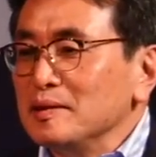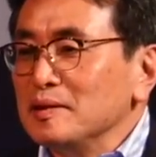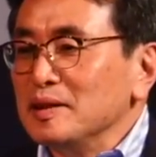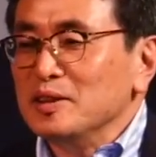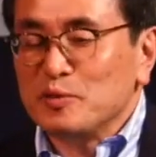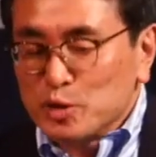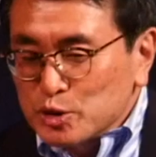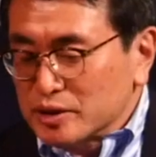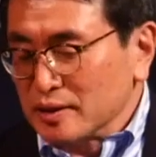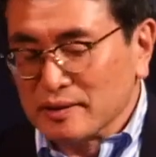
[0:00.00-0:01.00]
in the
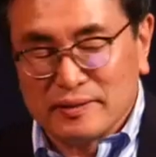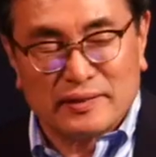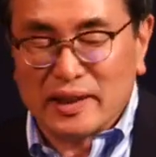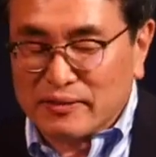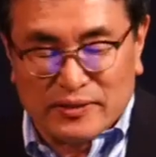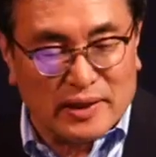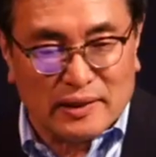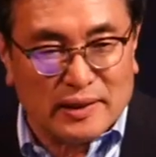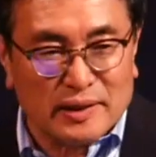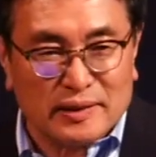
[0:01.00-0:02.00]
future,
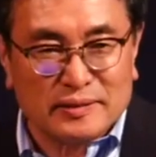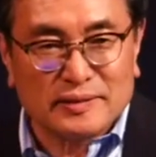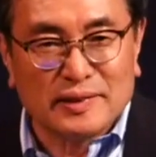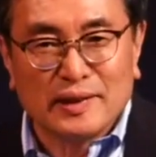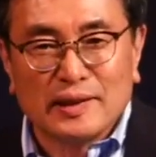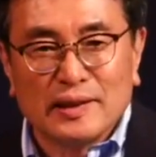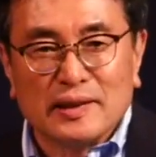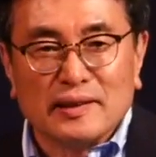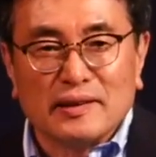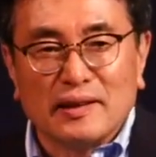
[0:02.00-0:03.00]
definitely
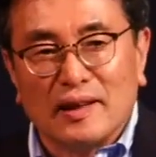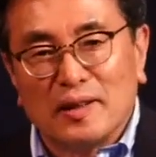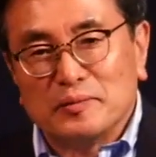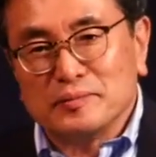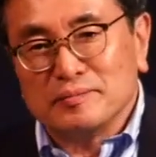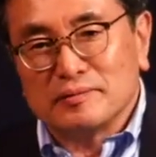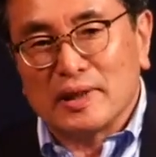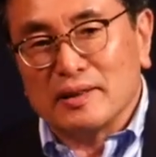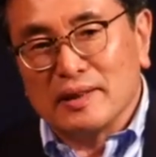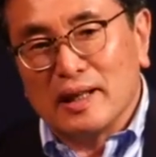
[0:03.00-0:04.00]
um,
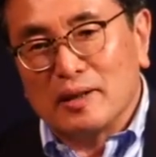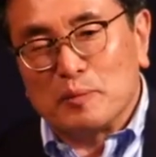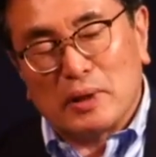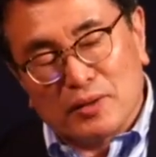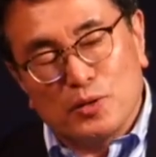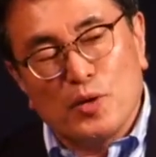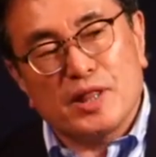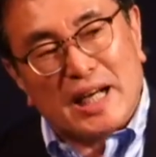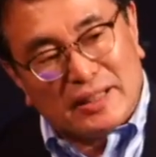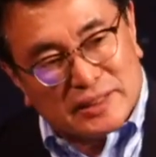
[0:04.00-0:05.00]
right now, about
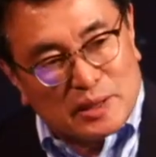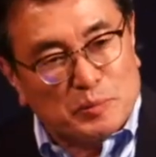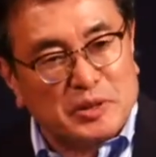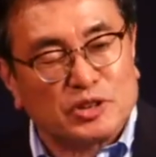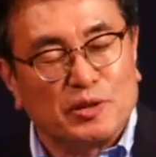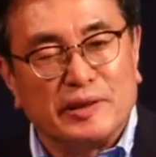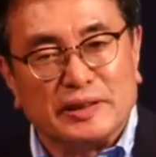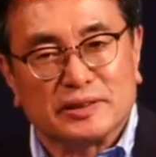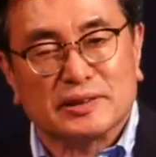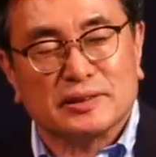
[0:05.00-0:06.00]
2,000
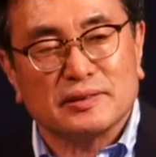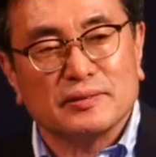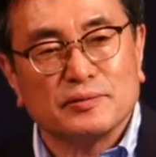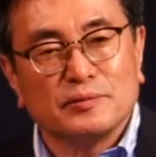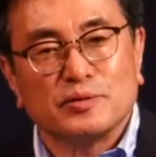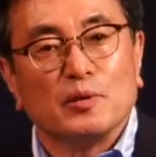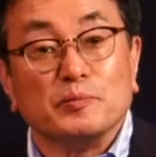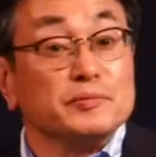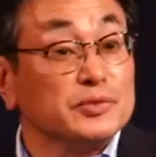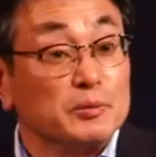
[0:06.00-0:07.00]
missionaries from,
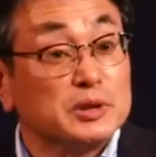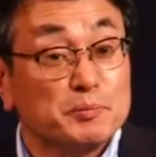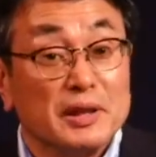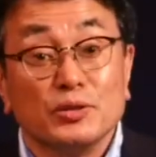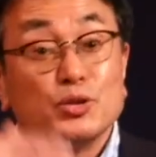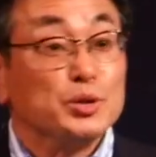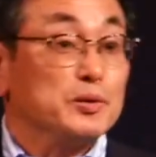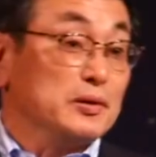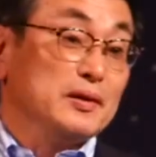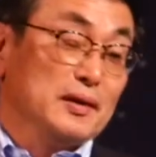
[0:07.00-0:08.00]
from Japan to
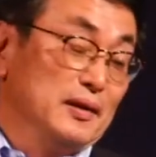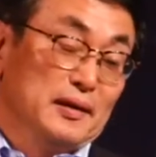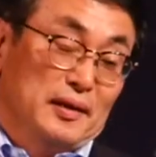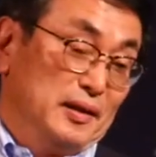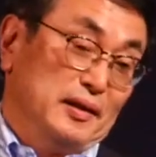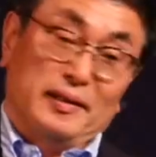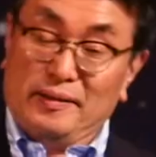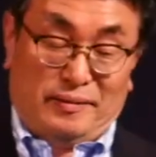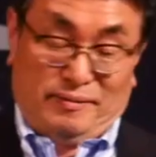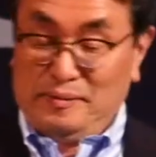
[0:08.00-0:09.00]
uh,
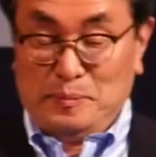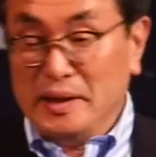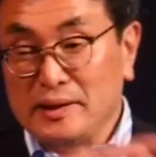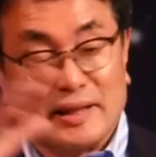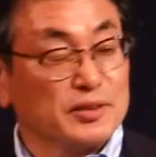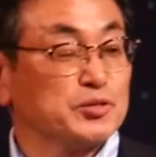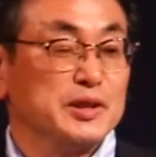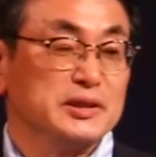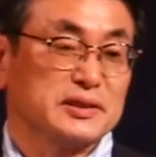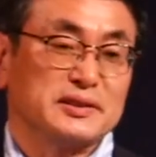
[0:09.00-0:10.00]
many
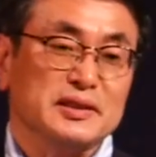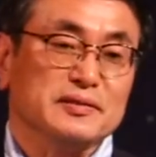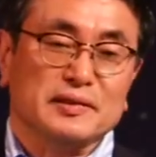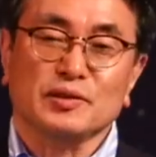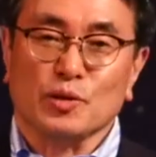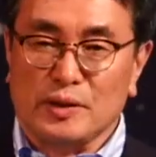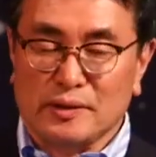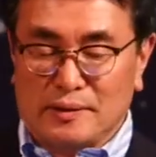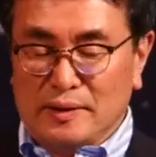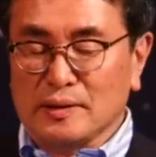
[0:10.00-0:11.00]
countries in, you know, in,
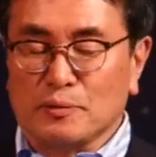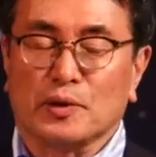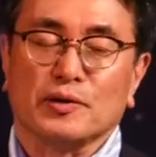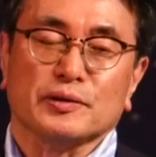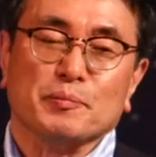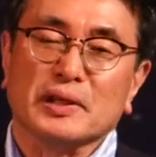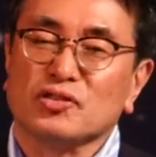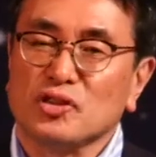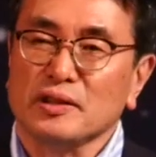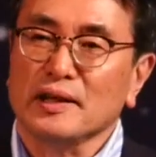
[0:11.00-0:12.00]
in the world. But
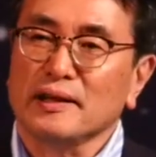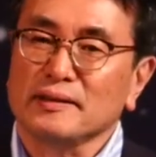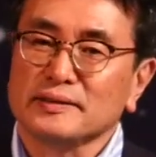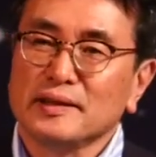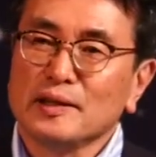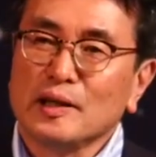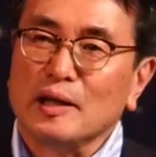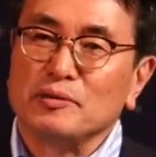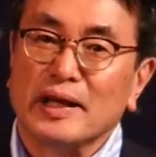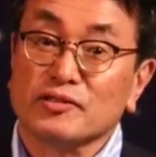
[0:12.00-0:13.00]
the, uh,
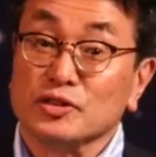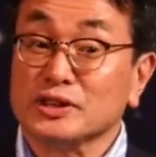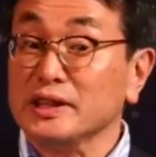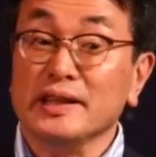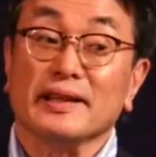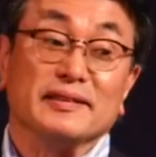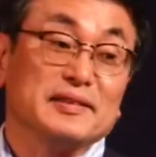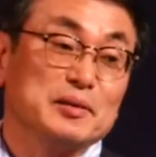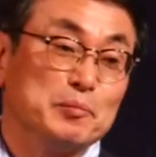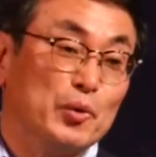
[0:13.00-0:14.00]
I'd like to see it
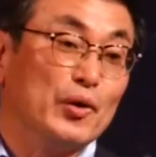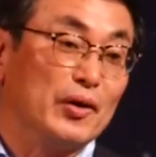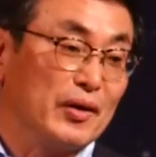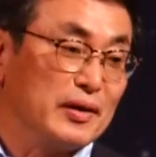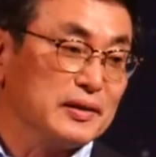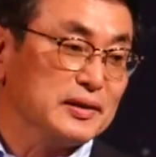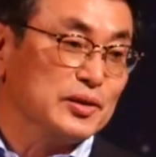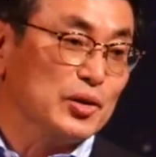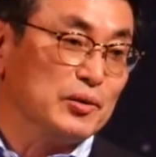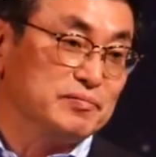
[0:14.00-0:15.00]
more, you
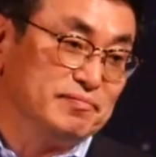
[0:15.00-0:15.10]
know,